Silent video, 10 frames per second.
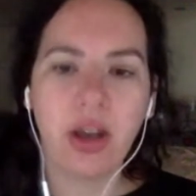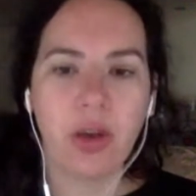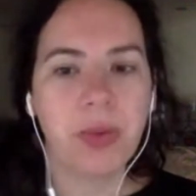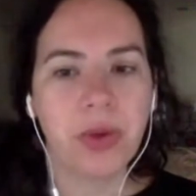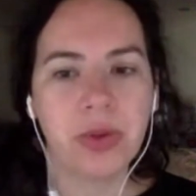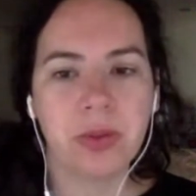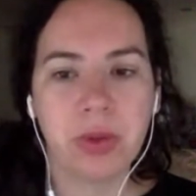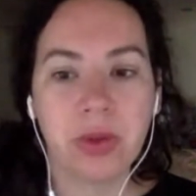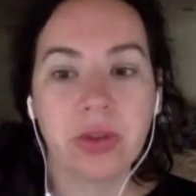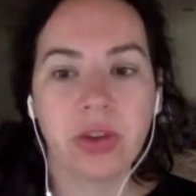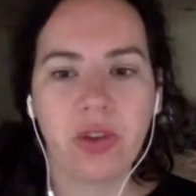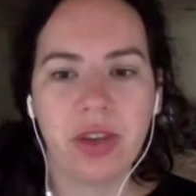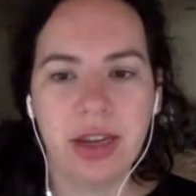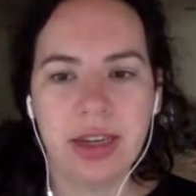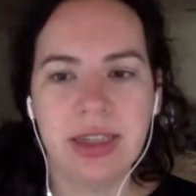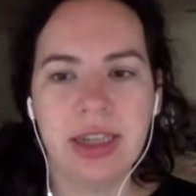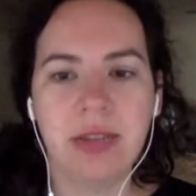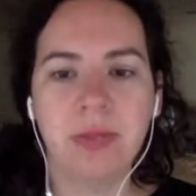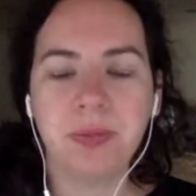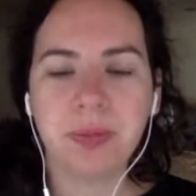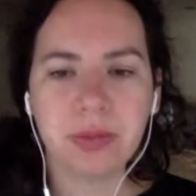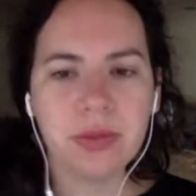I hope post-COVID-19,